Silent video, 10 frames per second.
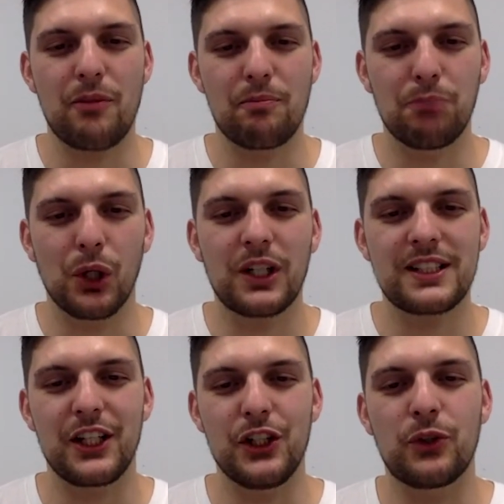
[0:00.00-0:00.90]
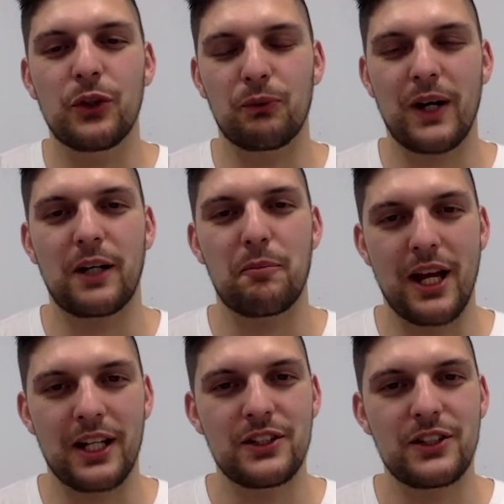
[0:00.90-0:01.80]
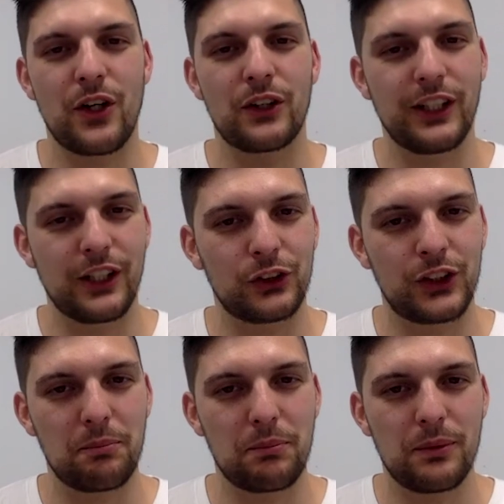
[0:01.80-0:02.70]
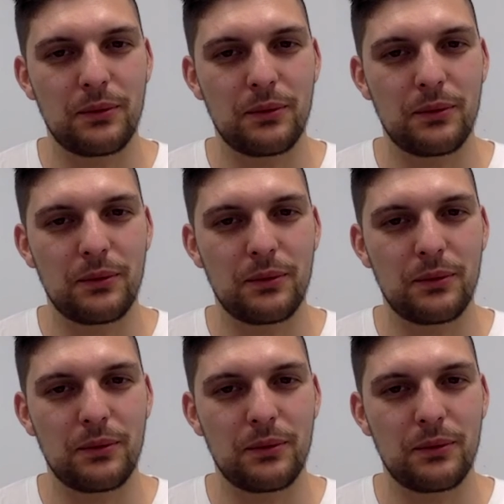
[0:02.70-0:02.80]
books that you can recommend on leadership?